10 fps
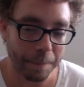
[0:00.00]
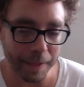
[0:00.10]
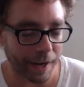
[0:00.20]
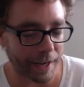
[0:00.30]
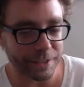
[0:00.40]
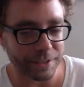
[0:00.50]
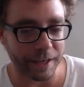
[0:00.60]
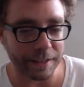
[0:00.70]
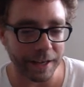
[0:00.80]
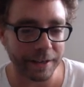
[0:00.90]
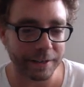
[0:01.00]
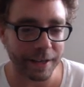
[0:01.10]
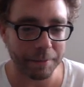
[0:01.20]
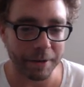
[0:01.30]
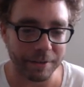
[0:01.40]
And I just like that
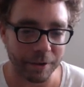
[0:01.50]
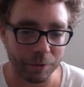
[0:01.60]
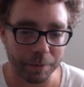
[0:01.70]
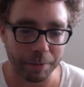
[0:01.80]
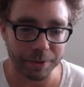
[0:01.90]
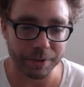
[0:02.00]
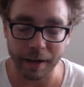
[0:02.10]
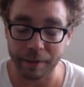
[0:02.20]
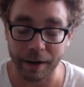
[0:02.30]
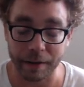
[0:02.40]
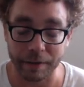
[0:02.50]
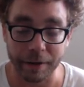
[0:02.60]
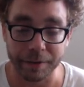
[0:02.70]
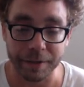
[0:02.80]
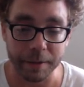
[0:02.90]
nickname. He's the only person that I like
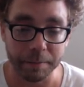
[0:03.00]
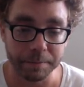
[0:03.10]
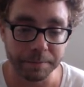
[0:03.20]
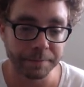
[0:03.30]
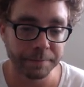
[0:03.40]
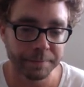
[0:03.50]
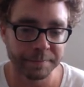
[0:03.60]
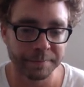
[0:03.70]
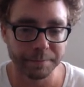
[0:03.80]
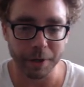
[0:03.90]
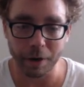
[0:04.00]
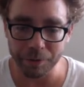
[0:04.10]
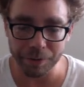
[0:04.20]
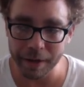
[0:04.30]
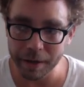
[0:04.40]
on the team. But
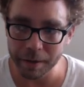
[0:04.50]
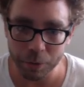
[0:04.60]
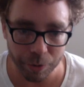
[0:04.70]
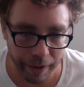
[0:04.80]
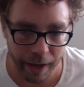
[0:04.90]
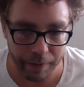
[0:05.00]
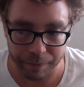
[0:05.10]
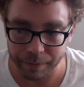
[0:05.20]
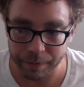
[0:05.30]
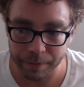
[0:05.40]
other than him, who do they have?